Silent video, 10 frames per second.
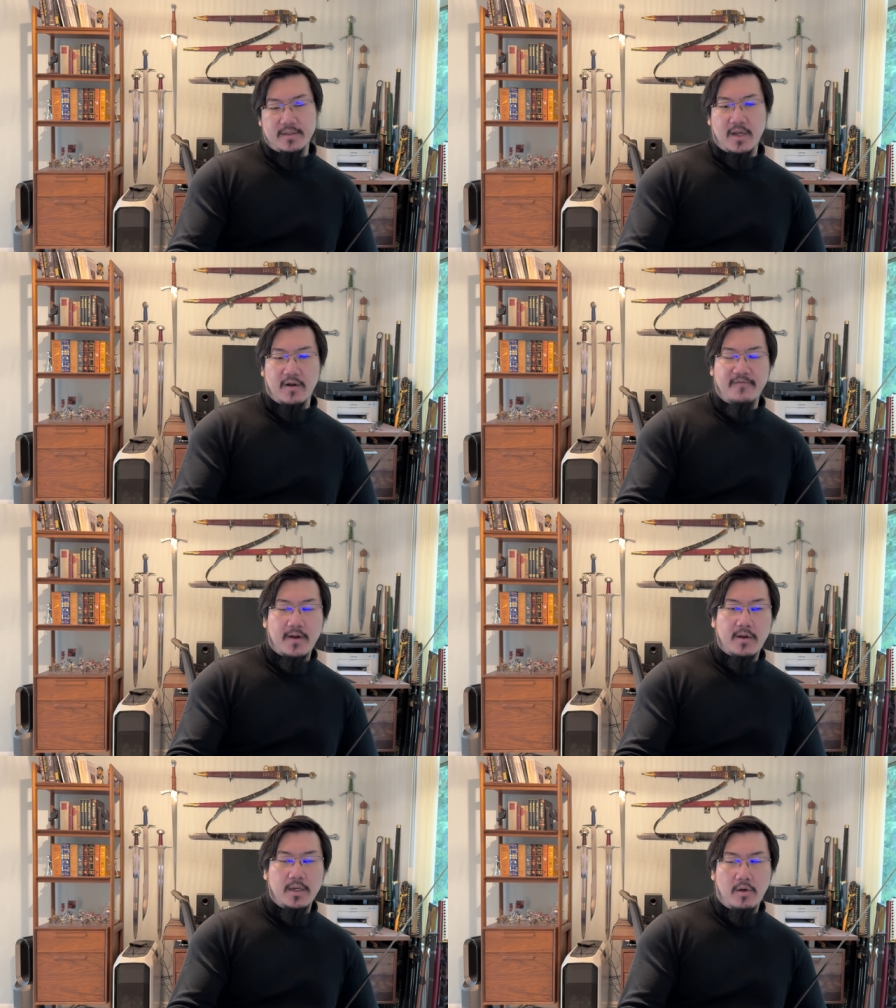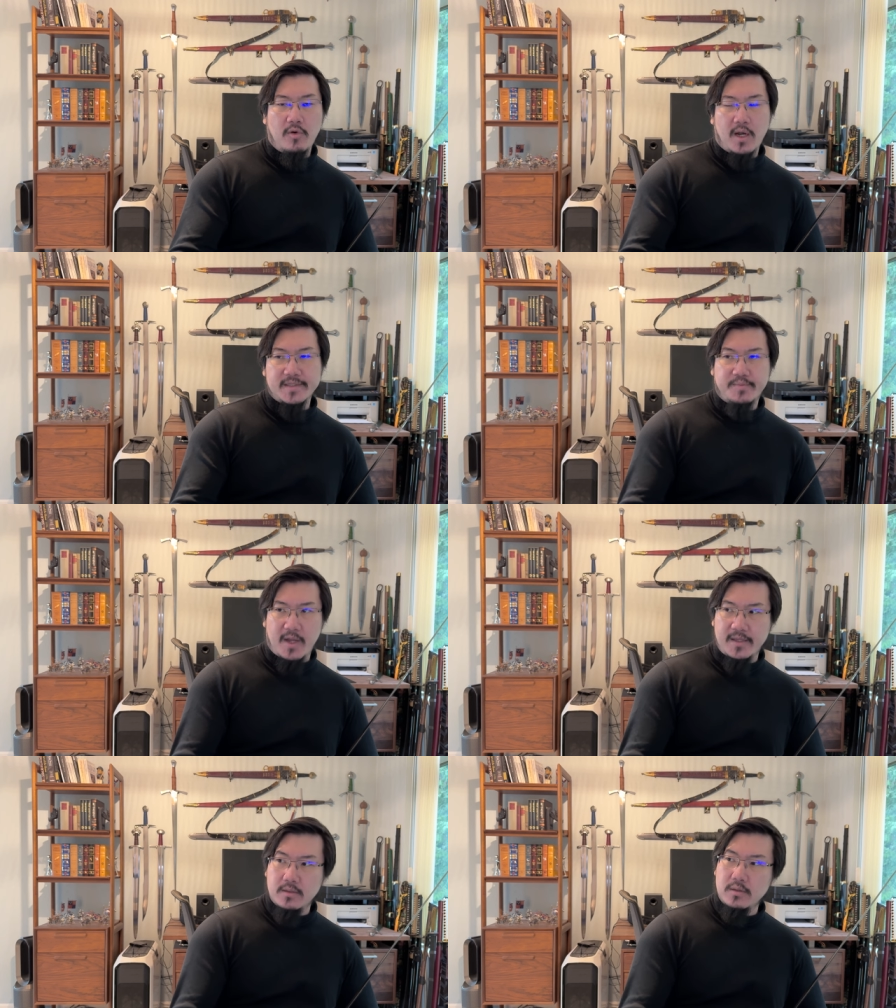They are a very low cost
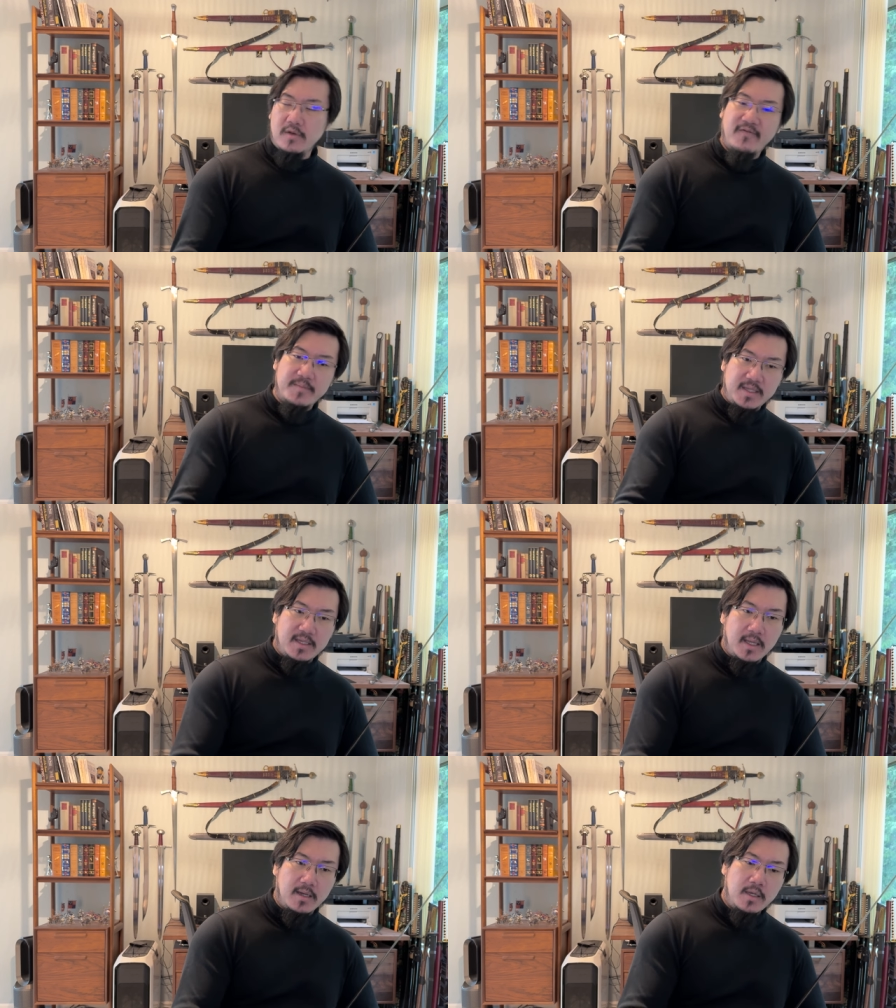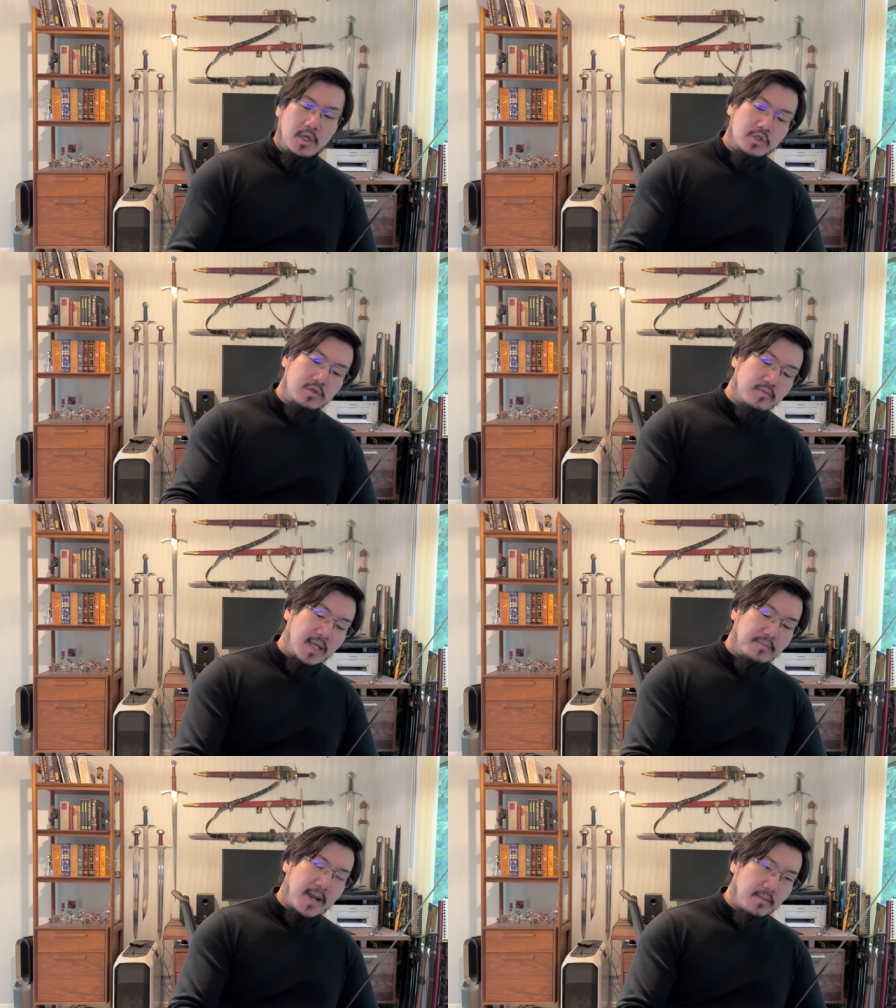brand from India to
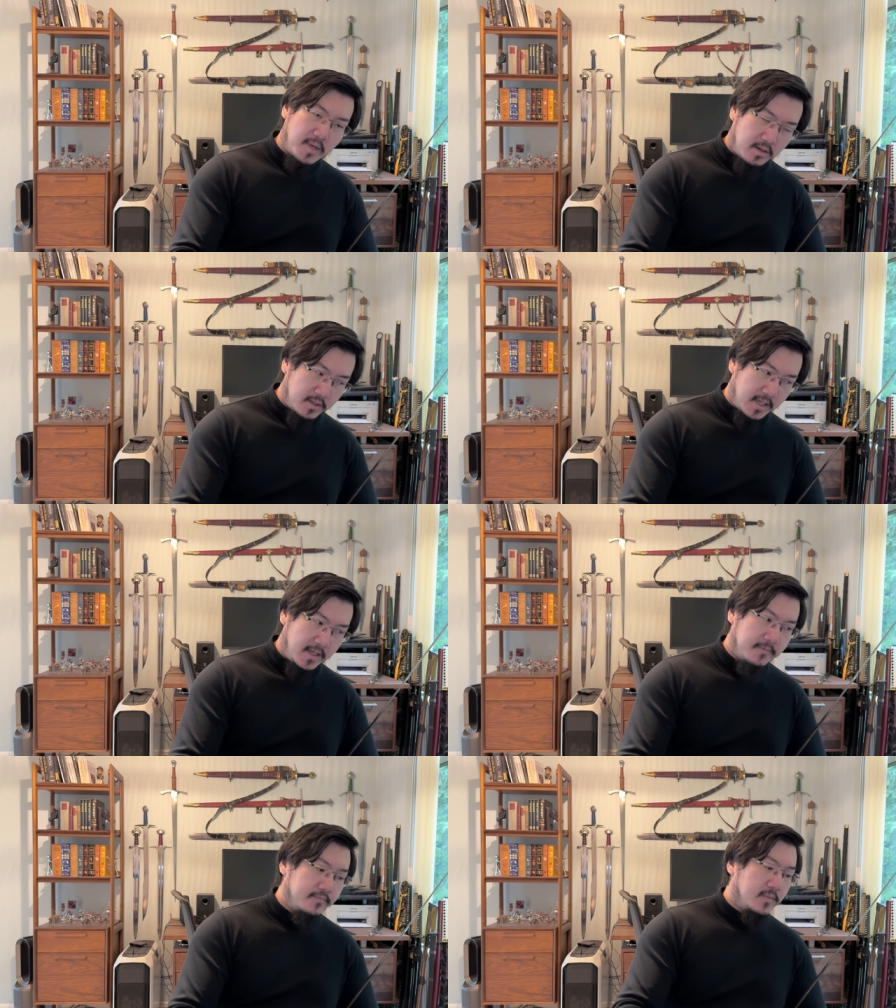make primarily